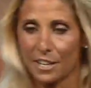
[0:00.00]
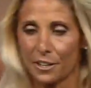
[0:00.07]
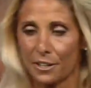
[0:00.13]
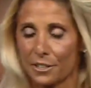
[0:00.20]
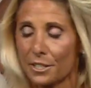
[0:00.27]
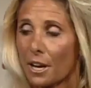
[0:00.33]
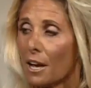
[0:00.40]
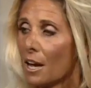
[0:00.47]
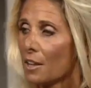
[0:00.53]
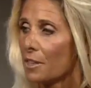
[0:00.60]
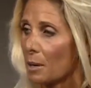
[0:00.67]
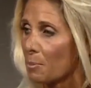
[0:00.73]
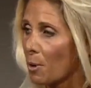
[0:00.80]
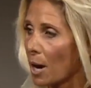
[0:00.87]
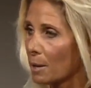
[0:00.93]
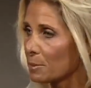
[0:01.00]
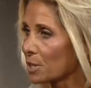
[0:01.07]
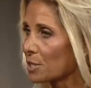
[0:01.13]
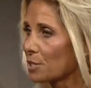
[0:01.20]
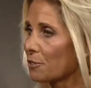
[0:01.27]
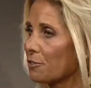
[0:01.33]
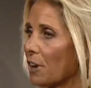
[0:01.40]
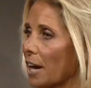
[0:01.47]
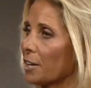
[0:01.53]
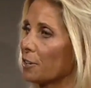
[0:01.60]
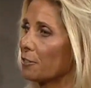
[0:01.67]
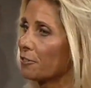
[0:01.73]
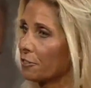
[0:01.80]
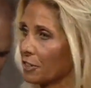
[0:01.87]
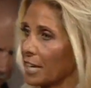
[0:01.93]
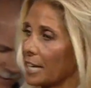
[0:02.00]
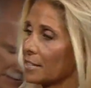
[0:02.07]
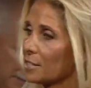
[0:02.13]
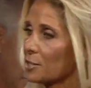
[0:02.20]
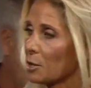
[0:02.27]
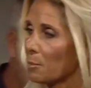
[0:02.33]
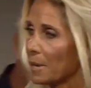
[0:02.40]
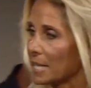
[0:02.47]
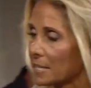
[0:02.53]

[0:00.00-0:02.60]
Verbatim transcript: centers that primes us to fight or flee. So